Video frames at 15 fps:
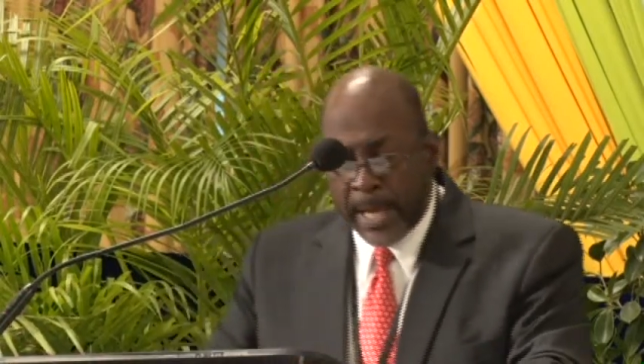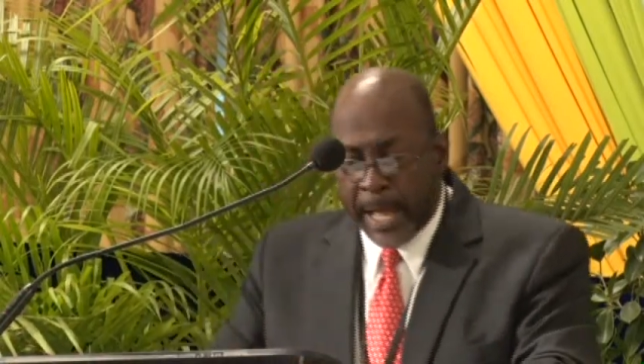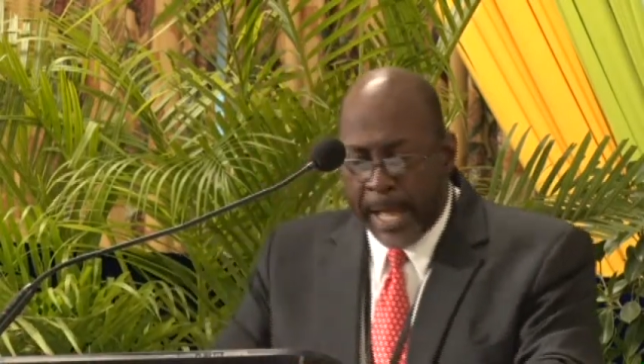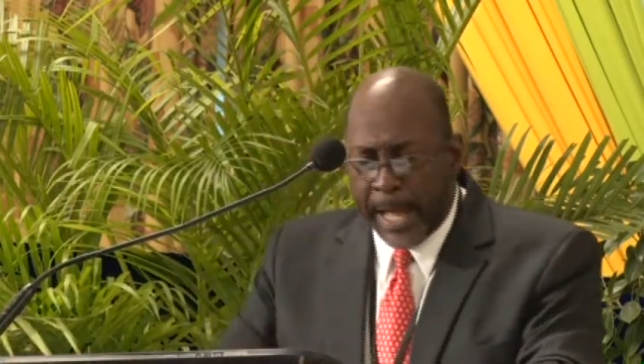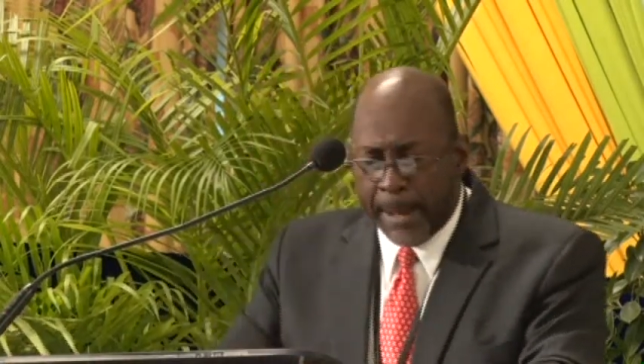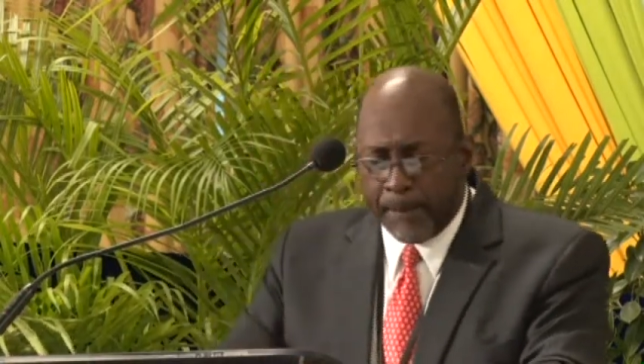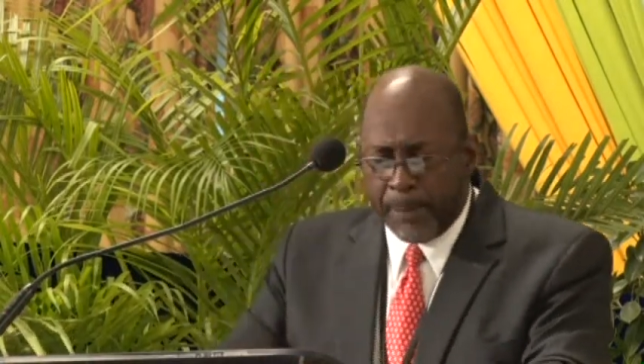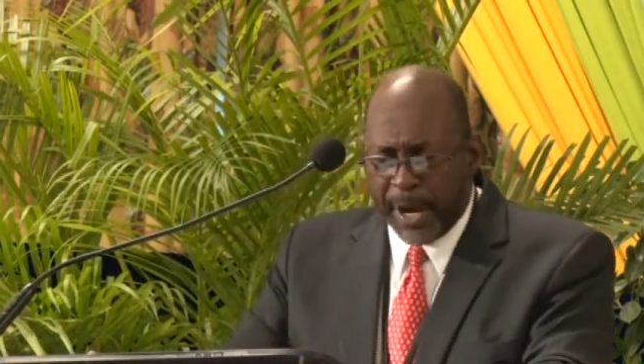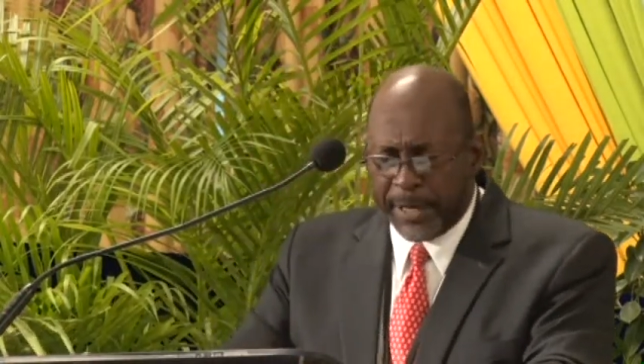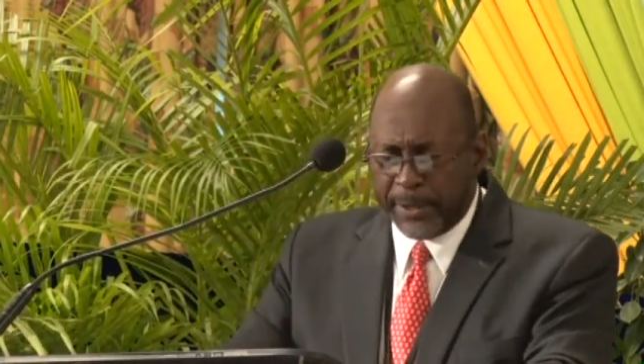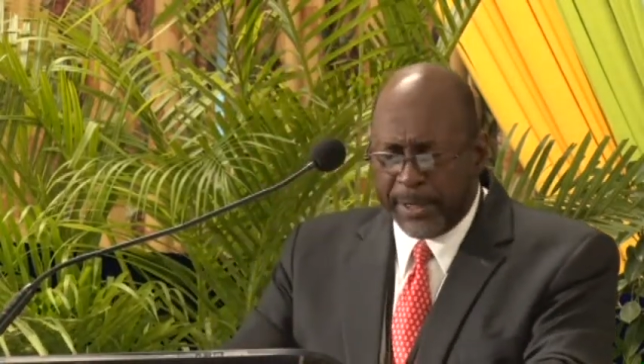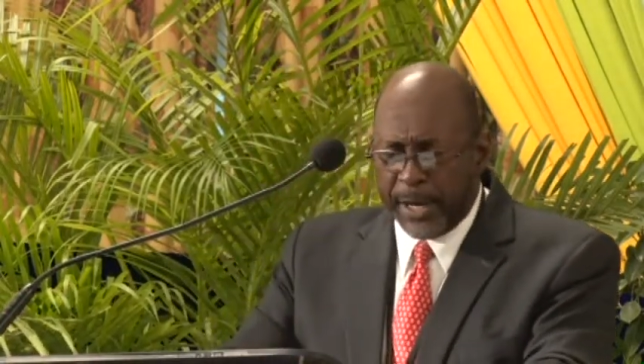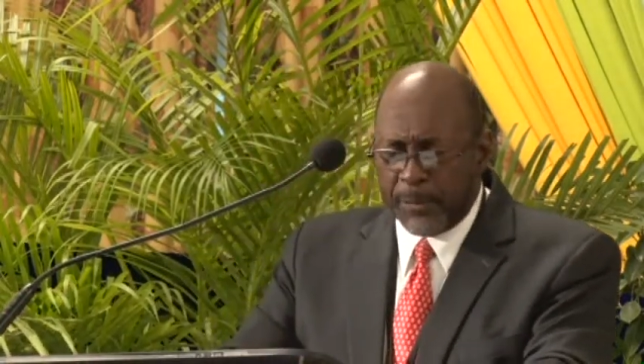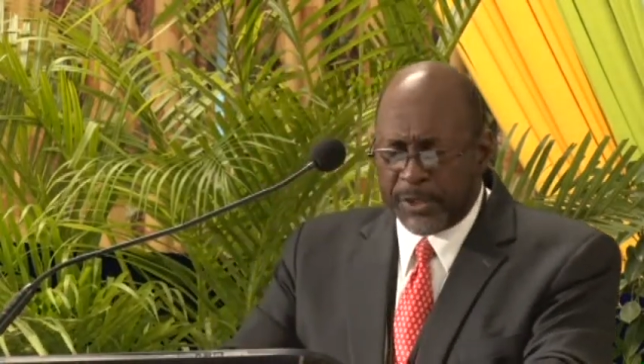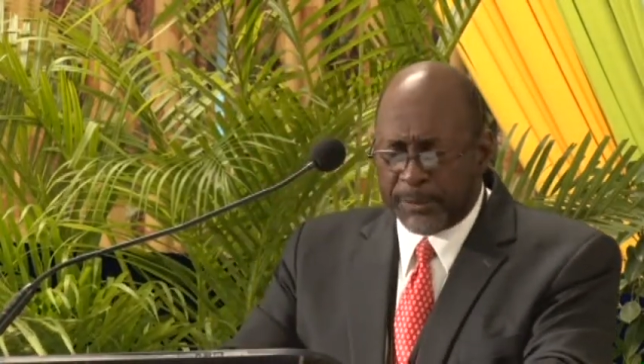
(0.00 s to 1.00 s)
Part
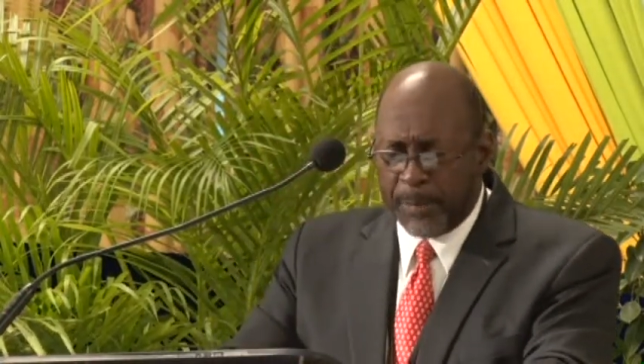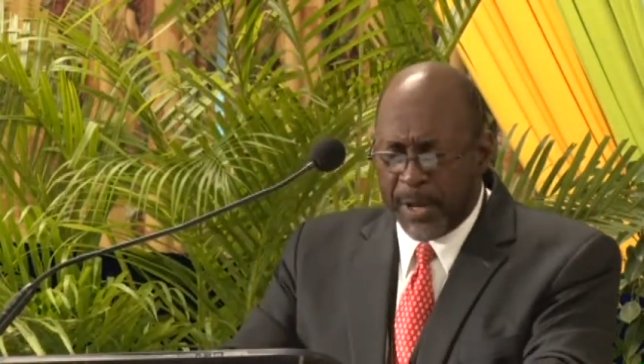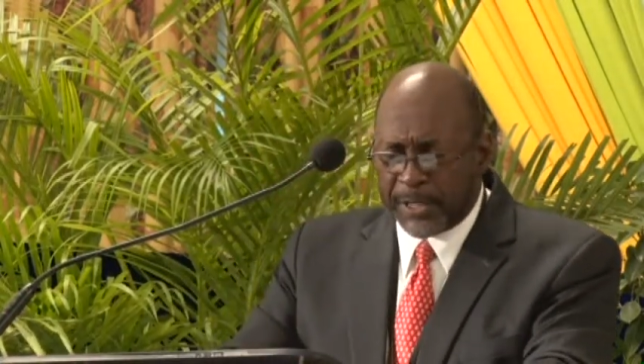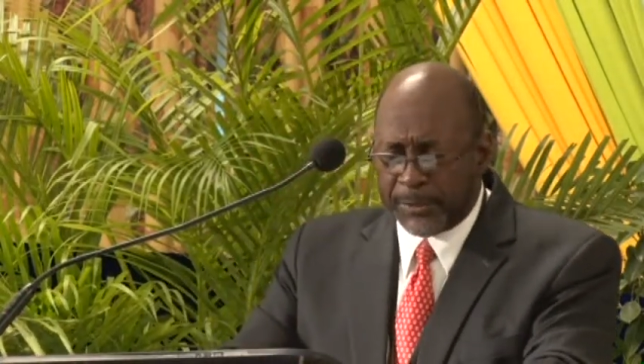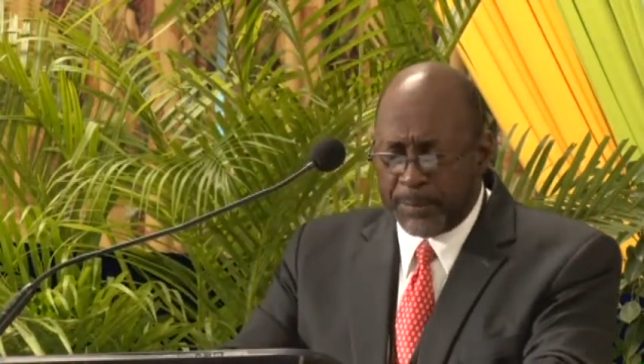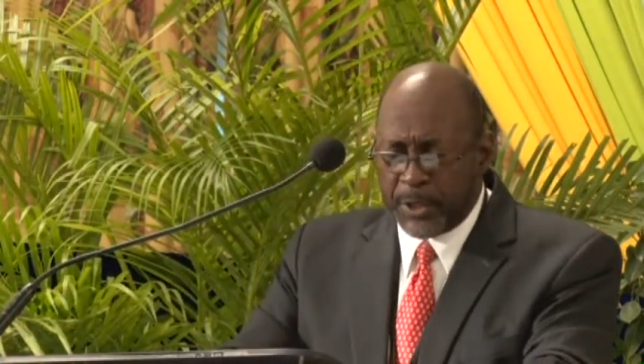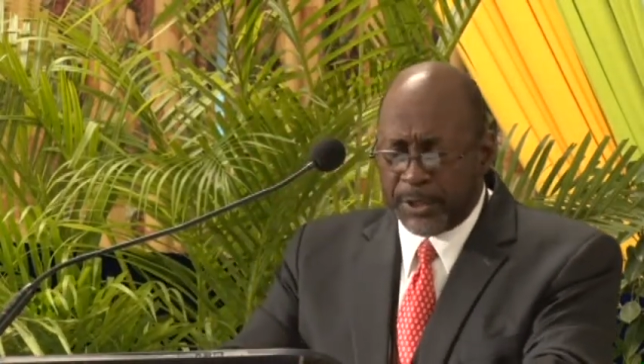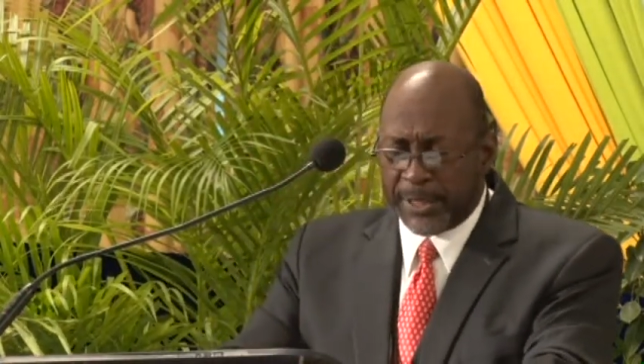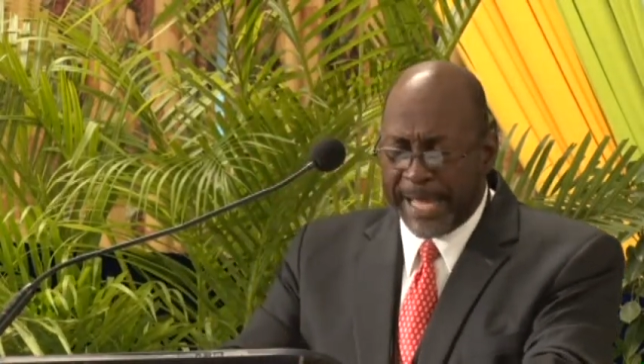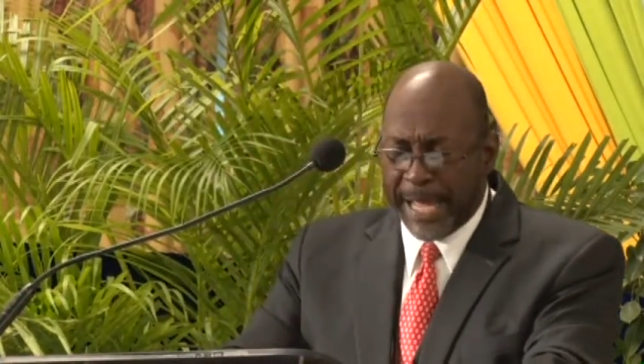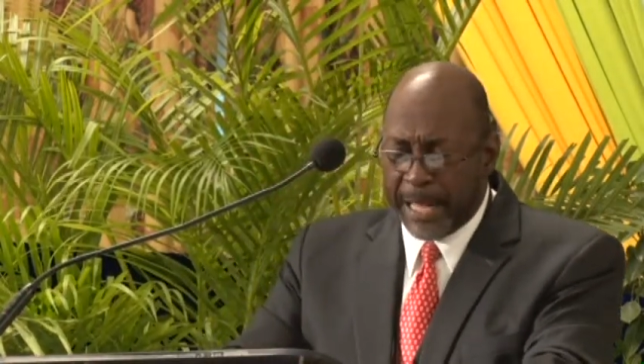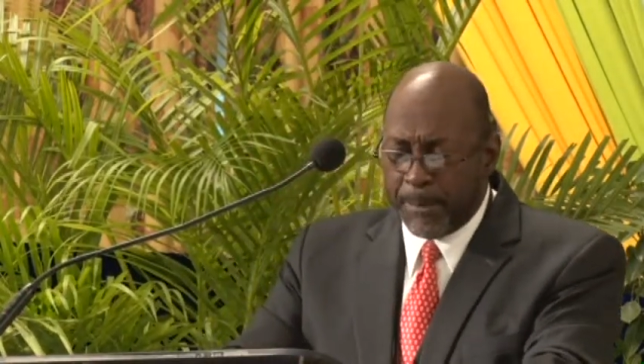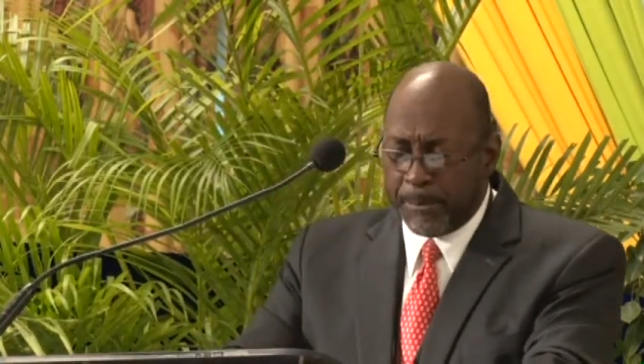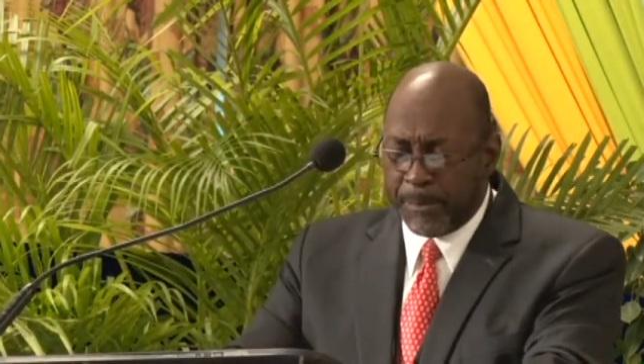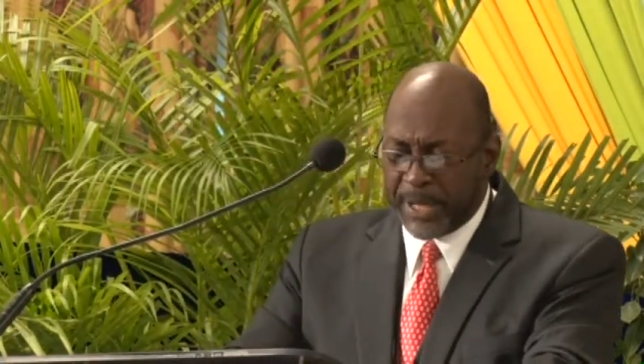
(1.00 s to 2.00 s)
of their responsibility to
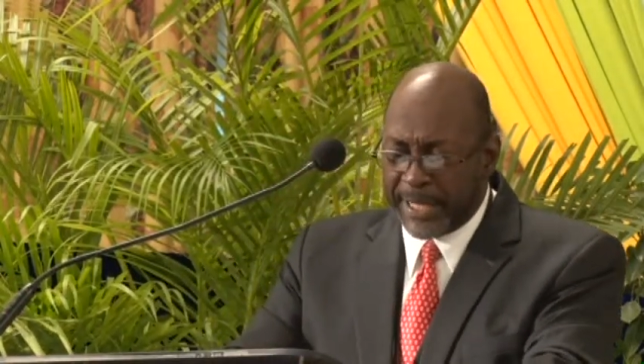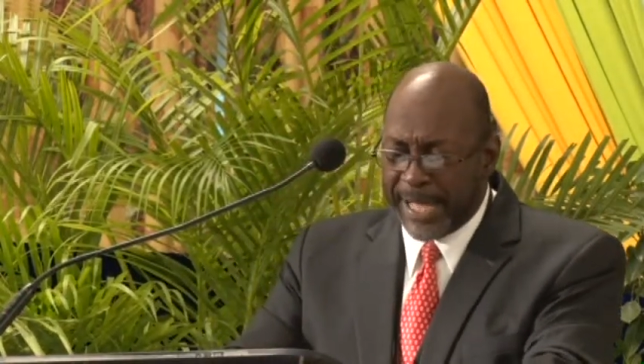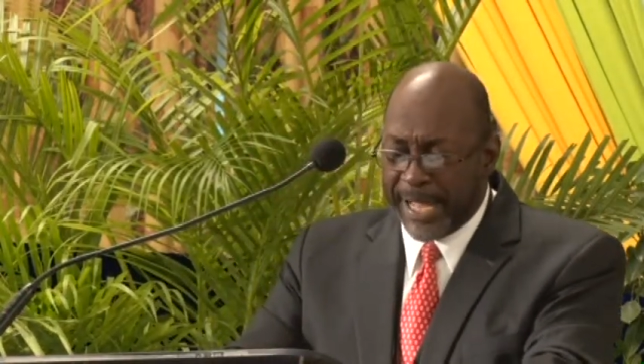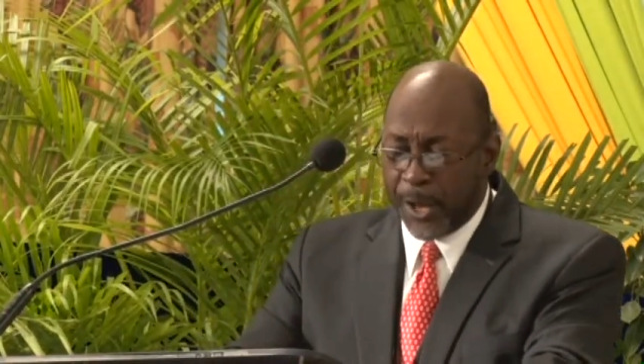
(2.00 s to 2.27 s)
help build